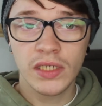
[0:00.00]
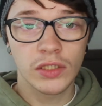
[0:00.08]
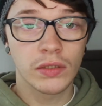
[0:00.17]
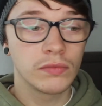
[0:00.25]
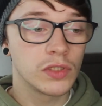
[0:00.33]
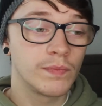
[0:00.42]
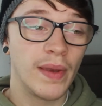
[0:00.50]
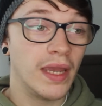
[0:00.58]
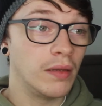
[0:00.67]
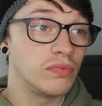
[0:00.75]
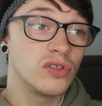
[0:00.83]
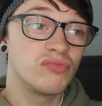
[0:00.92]
You can just pay
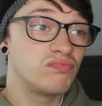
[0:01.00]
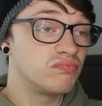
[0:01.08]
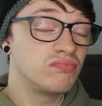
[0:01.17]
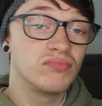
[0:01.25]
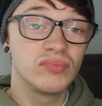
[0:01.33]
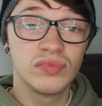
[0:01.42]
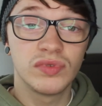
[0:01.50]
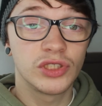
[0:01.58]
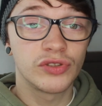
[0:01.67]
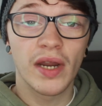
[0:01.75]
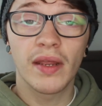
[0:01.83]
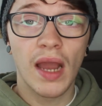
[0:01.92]
just
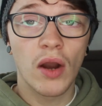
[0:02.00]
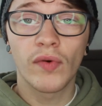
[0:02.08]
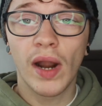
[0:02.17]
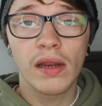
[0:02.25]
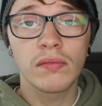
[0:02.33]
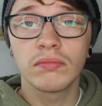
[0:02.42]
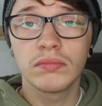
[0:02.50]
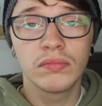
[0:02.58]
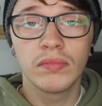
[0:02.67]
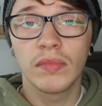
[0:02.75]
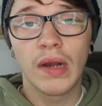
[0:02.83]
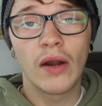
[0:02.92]
straight outright
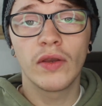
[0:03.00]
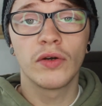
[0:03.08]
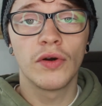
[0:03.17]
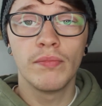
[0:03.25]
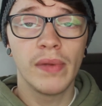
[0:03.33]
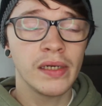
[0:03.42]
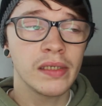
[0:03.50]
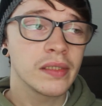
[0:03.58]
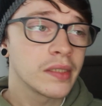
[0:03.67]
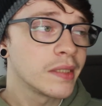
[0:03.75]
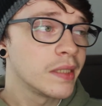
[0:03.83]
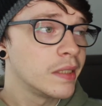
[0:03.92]
out your own bank.
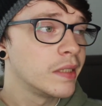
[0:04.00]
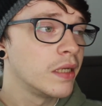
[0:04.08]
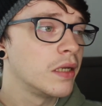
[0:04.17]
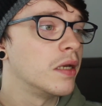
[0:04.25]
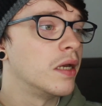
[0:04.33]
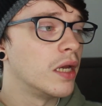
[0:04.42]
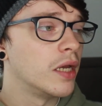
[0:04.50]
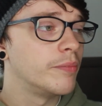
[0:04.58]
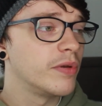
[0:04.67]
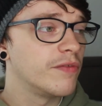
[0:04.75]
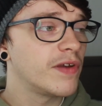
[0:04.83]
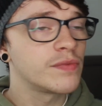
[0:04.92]
But
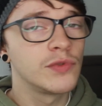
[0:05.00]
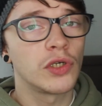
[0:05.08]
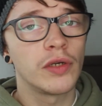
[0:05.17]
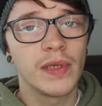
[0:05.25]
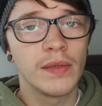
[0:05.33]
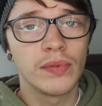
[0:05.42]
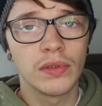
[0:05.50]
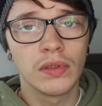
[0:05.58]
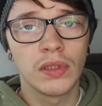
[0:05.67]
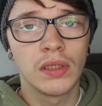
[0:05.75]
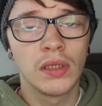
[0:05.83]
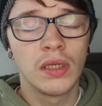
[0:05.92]
the vast majority of people